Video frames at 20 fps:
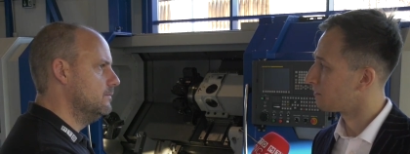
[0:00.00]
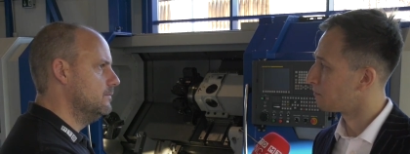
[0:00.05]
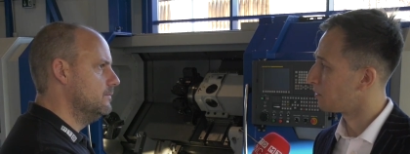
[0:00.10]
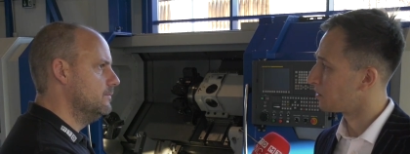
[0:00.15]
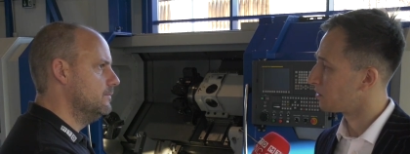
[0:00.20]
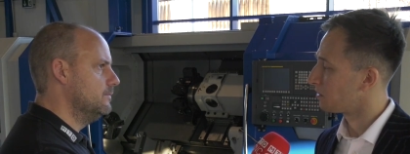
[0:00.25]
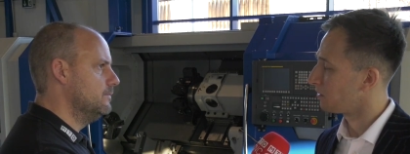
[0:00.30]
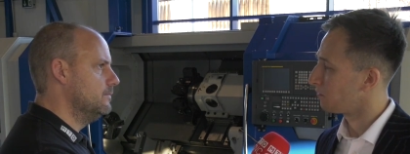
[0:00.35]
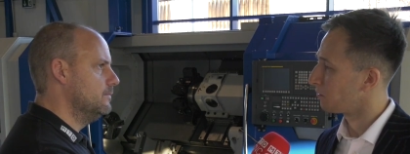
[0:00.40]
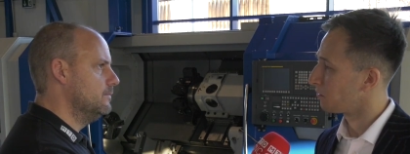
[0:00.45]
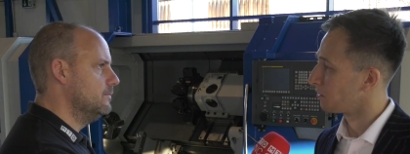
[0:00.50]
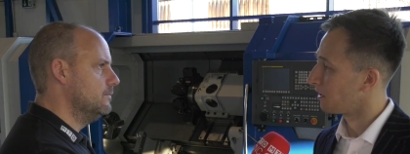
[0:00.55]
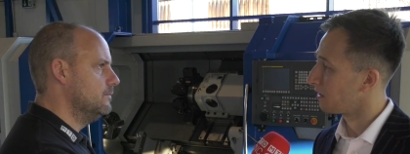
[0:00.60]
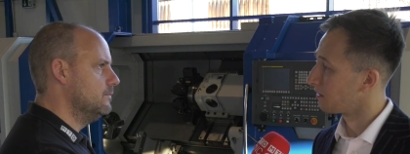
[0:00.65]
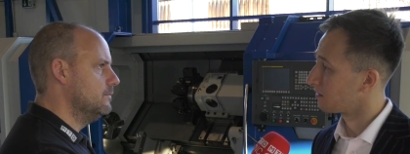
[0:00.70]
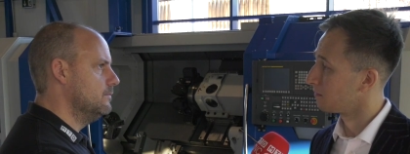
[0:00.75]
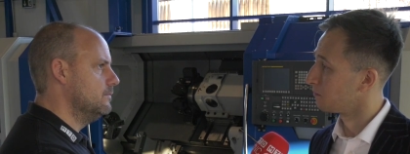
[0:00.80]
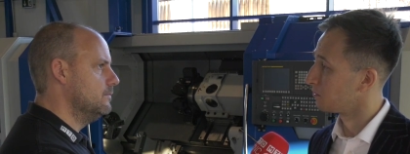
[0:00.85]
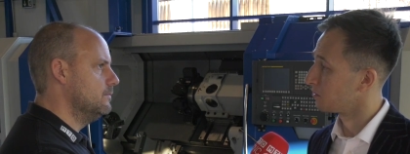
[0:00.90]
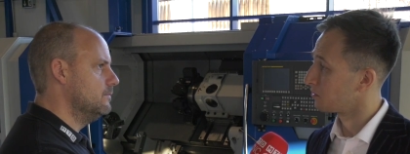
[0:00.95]
Speaker 1: especially for
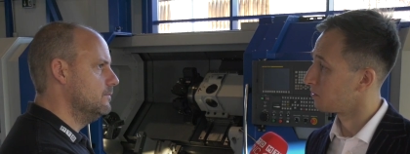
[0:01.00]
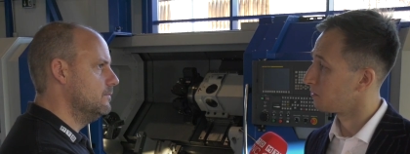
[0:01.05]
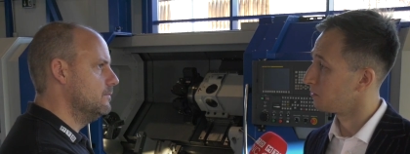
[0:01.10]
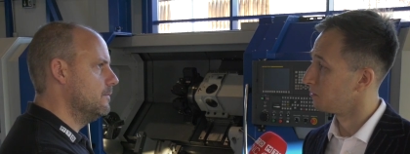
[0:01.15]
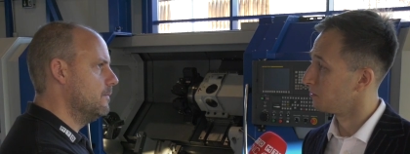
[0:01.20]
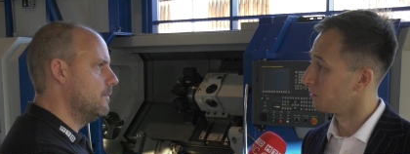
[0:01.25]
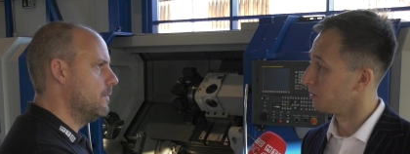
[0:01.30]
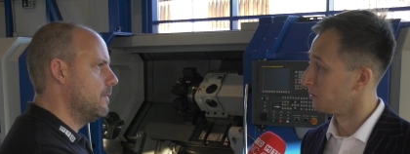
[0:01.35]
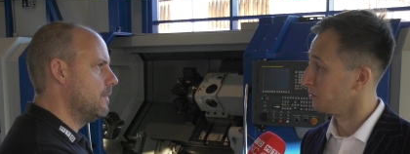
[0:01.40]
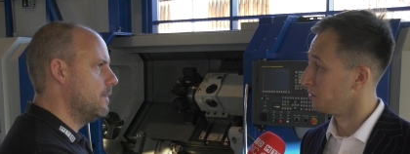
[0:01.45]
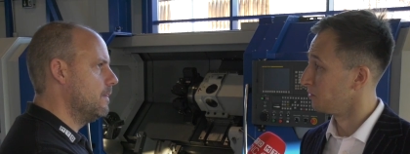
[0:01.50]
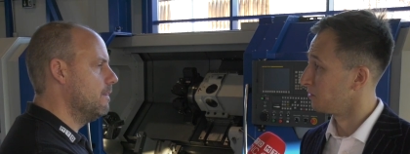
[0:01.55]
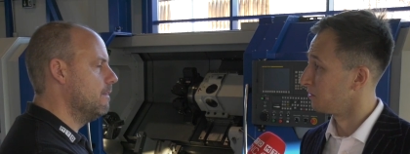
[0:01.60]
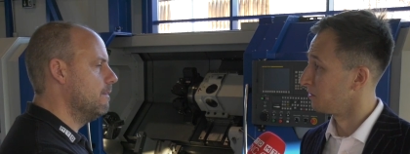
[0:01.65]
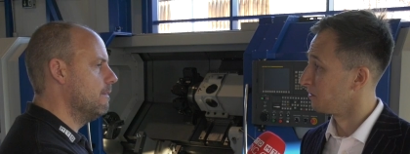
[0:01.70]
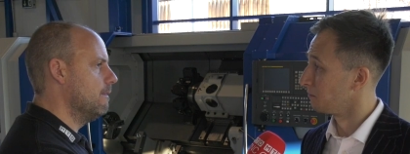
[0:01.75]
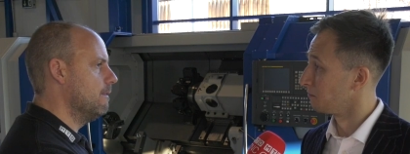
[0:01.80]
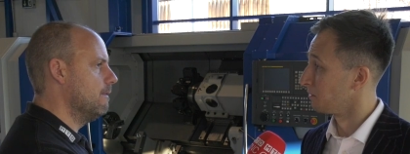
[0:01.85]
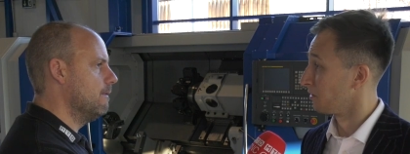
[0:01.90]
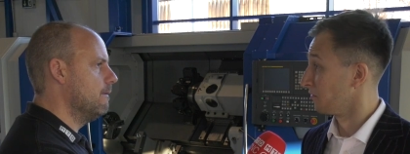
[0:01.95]
customers who are
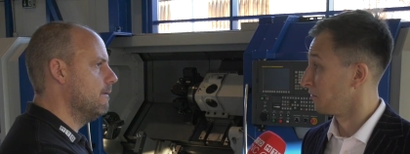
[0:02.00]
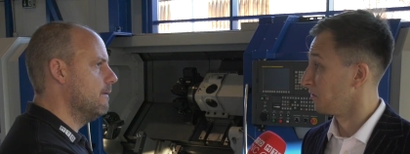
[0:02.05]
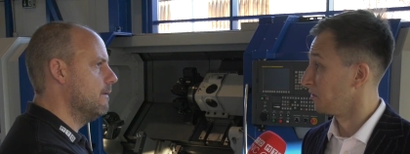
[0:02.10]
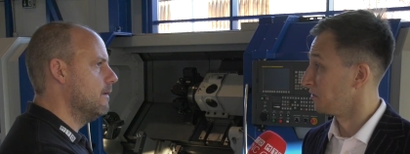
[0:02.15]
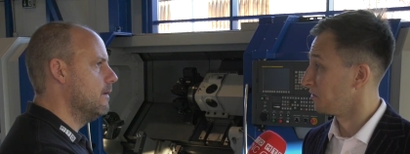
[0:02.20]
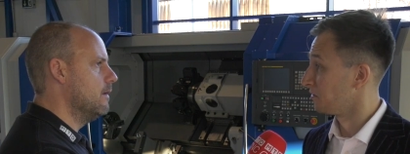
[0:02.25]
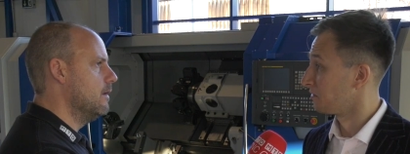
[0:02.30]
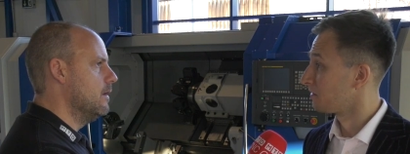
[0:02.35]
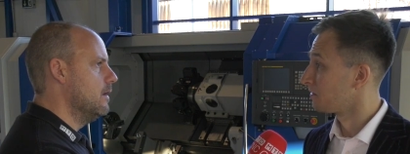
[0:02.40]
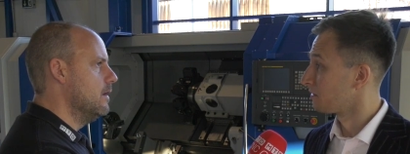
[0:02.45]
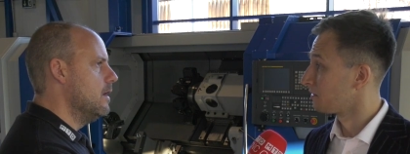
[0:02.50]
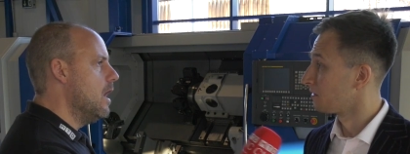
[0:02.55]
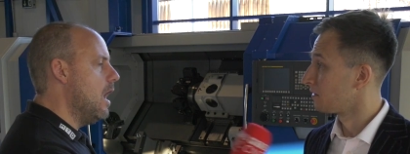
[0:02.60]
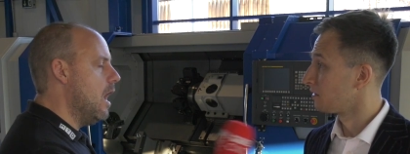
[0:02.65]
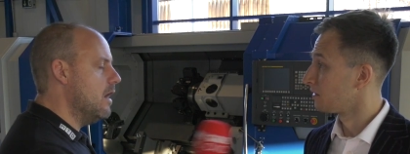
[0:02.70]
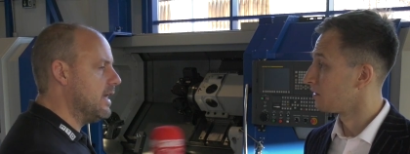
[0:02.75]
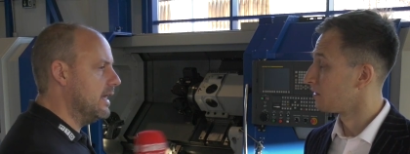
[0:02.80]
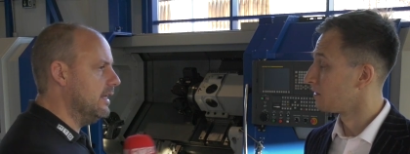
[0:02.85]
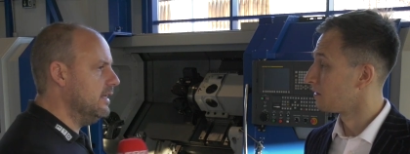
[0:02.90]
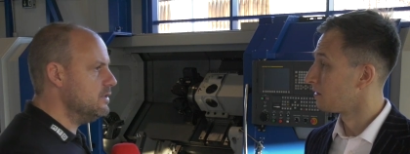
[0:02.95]
using uh, bar feeders.
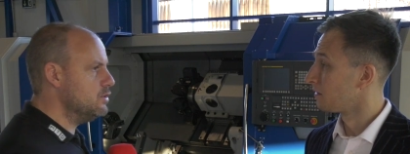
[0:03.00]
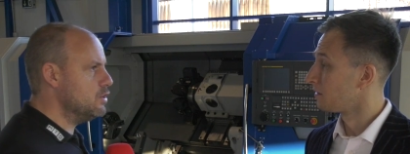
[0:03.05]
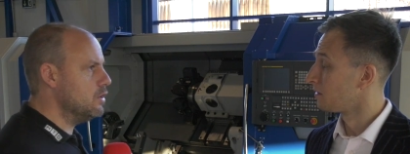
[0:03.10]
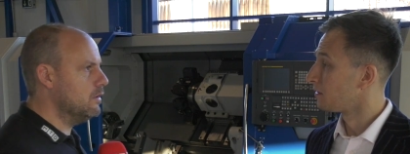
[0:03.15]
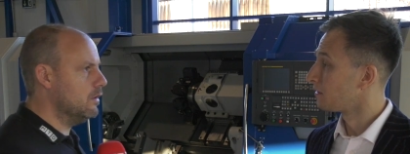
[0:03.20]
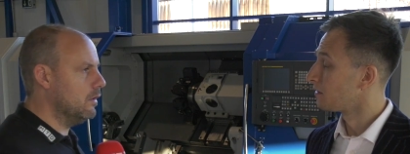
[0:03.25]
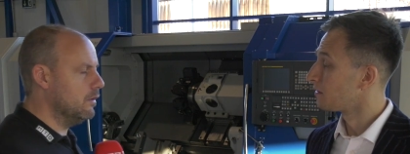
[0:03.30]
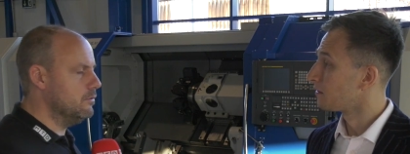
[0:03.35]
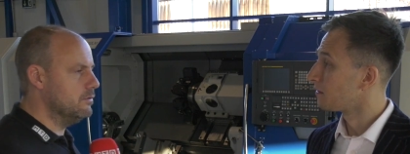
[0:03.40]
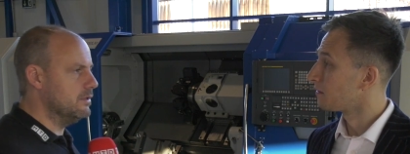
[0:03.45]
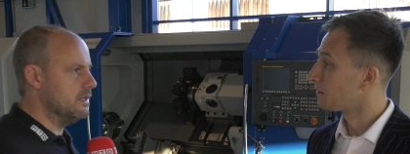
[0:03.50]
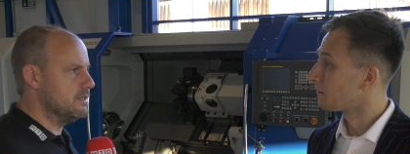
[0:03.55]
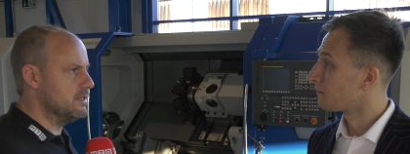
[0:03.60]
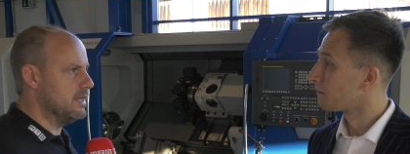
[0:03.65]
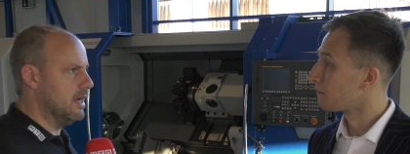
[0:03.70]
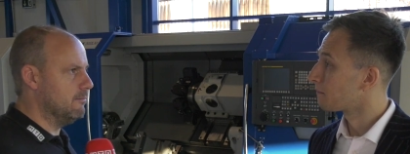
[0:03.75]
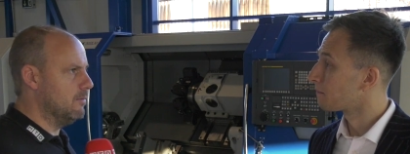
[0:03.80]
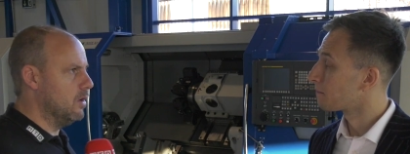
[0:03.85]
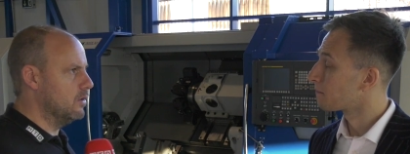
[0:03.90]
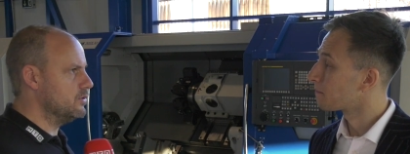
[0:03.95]
Speaker 2: Okay, let's conclude this
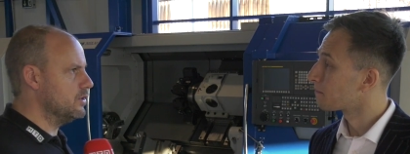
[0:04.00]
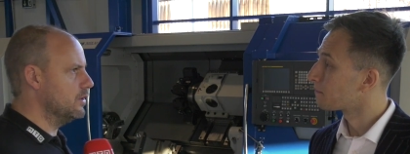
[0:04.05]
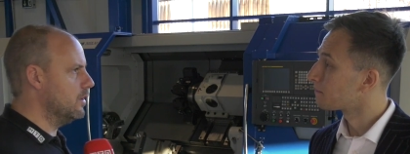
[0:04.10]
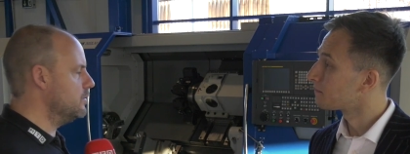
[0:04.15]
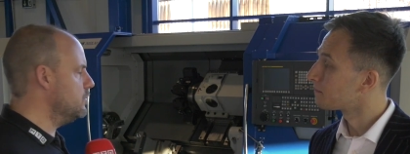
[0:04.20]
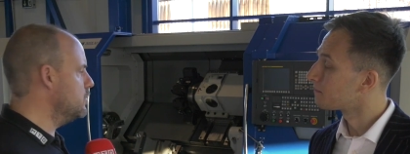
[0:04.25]
now, Marcin. I